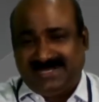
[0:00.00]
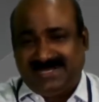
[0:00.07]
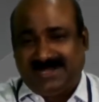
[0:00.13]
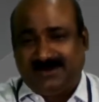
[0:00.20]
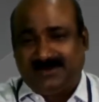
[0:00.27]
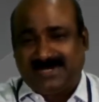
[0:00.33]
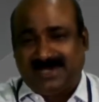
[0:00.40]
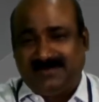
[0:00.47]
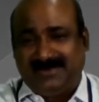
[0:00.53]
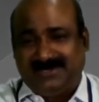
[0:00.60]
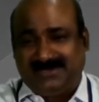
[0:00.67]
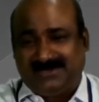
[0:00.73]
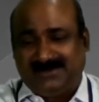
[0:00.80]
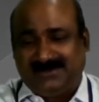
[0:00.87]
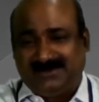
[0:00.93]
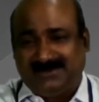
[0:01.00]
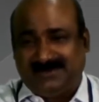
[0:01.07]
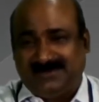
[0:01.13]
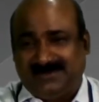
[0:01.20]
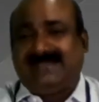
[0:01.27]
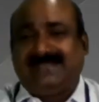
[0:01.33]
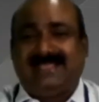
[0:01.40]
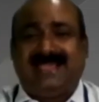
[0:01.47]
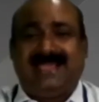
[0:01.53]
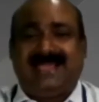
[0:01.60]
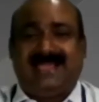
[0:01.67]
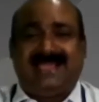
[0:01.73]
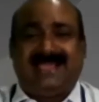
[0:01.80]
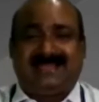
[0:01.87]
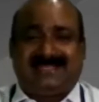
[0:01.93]
Now, coming to the
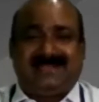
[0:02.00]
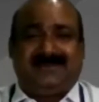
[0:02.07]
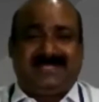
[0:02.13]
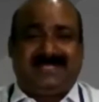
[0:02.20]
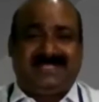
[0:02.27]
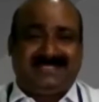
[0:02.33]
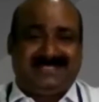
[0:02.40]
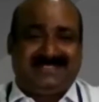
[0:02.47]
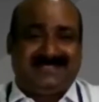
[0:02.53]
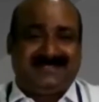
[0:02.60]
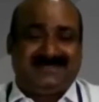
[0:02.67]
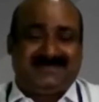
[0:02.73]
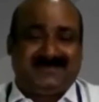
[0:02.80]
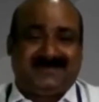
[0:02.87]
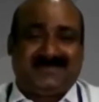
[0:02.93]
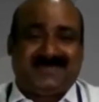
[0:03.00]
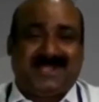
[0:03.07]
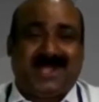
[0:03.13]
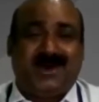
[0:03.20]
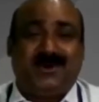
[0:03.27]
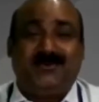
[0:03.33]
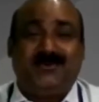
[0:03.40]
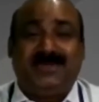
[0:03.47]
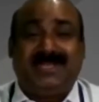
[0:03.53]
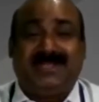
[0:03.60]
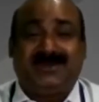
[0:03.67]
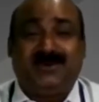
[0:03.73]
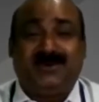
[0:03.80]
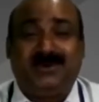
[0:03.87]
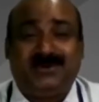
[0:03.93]
activities. How we
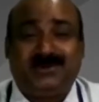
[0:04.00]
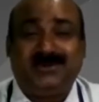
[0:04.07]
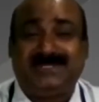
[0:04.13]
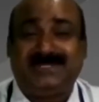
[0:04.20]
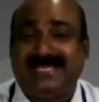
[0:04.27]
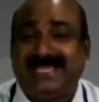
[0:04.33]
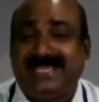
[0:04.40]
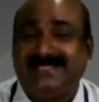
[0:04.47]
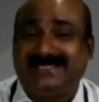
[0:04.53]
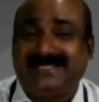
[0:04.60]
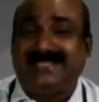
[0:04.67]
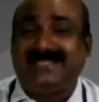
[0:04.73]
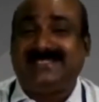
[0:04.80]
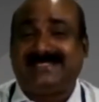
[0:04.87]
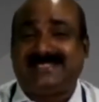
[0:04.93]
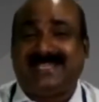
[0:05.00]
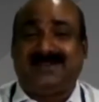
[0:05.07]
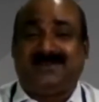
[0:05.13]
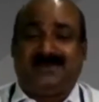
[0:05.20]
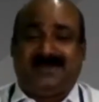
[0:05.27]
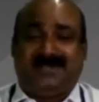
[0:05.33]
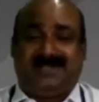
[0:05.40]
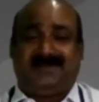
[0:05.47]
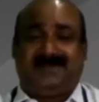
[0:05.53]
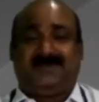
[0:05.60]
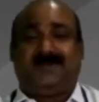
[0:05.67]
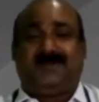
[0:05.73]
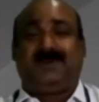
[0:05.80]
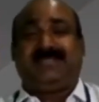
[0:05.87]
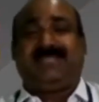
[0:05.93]
are going to change the inside world.
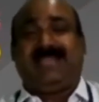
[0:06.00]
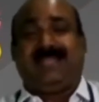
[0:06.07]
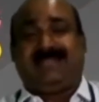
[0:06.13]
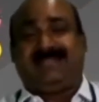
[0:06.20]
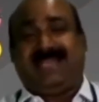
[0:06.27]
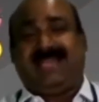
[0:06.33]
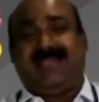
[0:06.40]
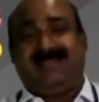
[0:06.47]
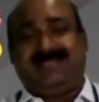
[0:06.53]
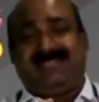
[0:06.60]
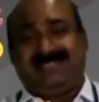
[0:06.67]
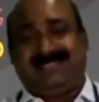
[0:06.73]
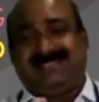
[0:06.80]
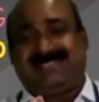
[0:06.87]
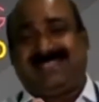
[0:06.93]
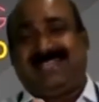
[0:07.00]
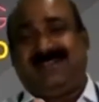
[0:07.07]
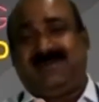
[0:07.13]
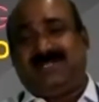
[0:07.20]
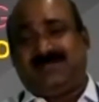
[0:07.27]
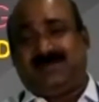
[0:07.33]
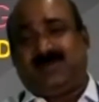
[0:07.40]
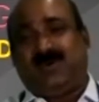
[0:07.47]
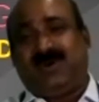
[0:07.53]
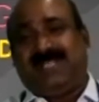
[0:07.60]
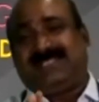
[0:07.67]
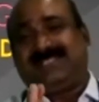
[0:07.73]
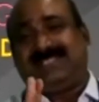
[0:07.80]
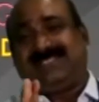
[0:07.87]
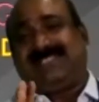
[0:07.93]
For that, I'll just tell one small
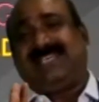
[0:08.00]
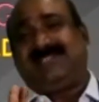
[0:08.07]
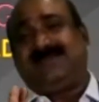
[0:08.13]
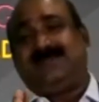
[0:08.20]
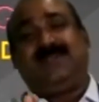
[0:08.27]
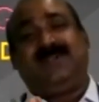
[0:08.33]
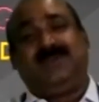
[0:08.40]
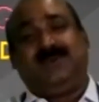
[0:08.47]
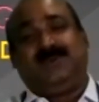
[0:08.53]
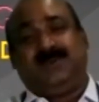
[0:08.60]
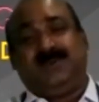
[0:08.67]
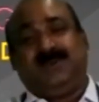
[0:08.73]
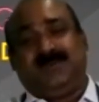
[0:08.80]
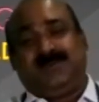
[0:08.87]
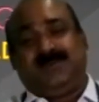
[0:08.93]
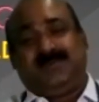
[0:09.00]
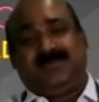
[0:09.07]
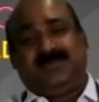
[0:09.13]
exercise we'll do.